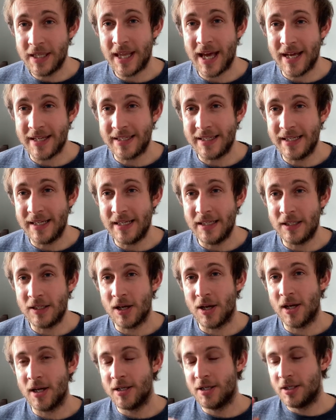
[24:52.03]
that
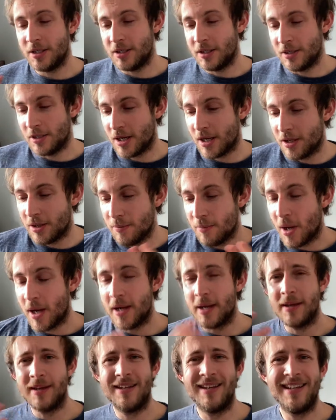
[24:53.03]
seaside, you
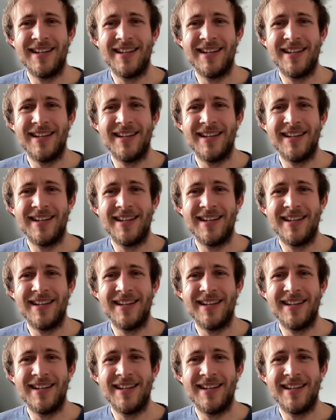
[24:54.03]
might